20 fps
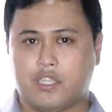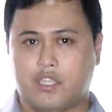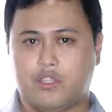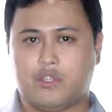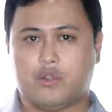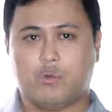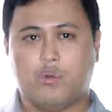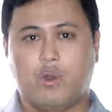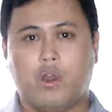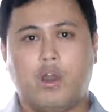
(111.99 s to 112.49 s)
it in
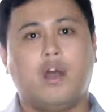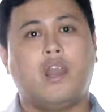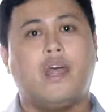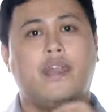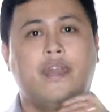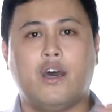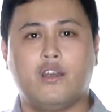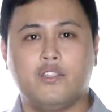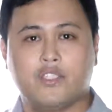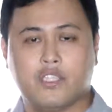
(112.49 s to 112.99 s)
your wall.
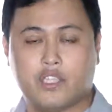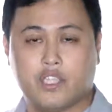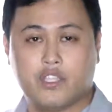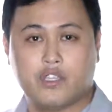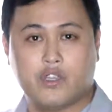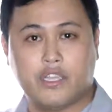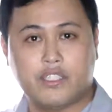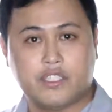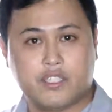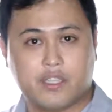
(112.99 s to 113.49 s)
Announce it in
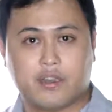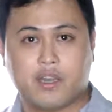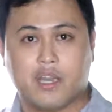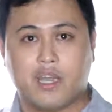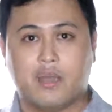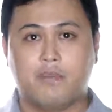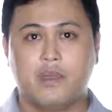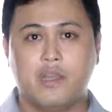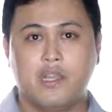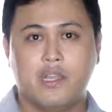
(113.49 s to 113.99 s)
your
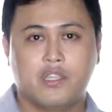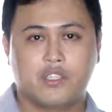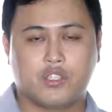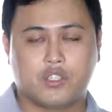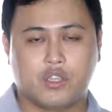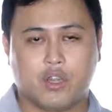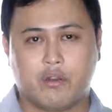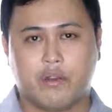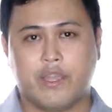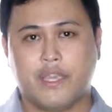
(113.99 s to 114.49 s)
Instagram
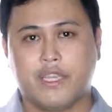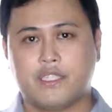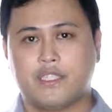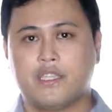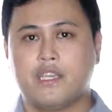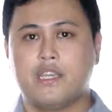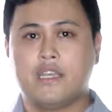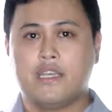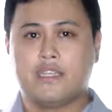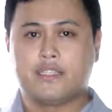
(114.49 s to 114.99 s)

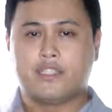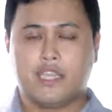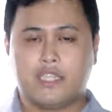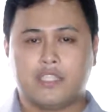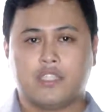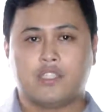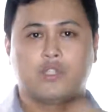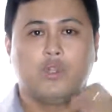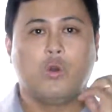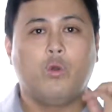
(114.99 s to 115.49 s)
stories.
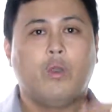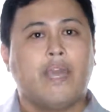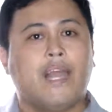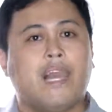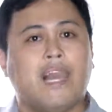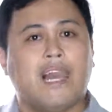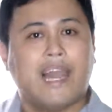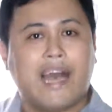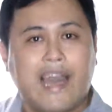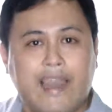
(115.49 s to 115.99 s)
Just do a
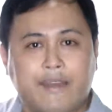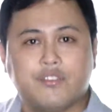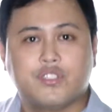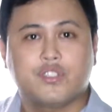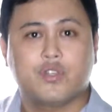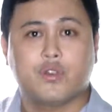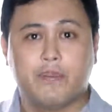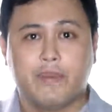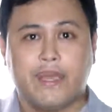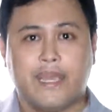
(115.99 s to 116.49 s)
live
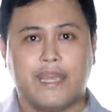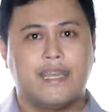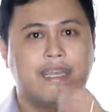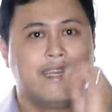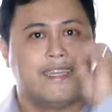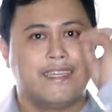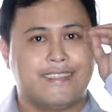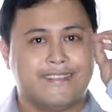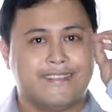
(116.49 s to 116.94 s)
streaming